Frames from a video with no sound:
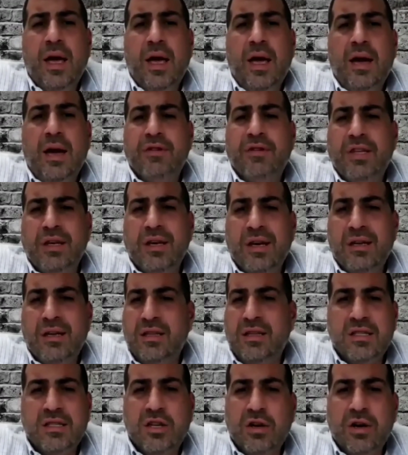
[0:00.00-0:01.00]
Everything
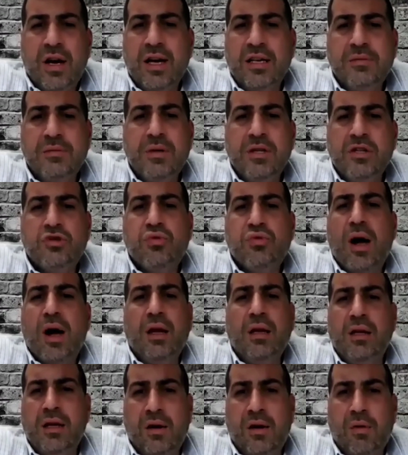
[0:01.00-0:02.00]
this year has been
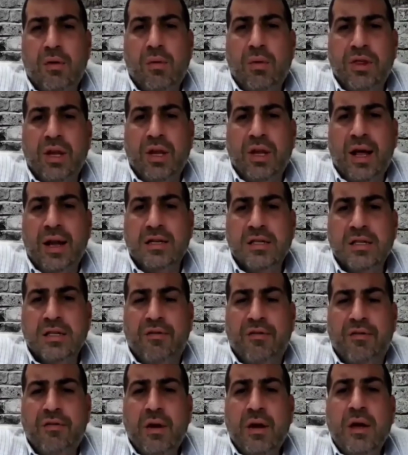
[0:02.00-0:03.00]
trial and error with a lot of
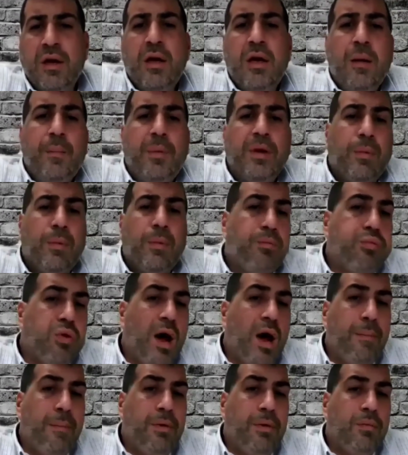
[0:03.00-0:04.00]
stuff. But the
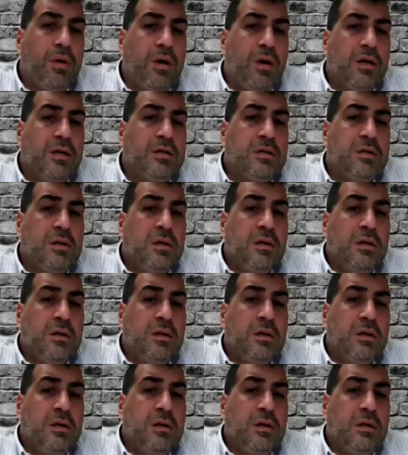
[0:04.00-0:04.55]
problem was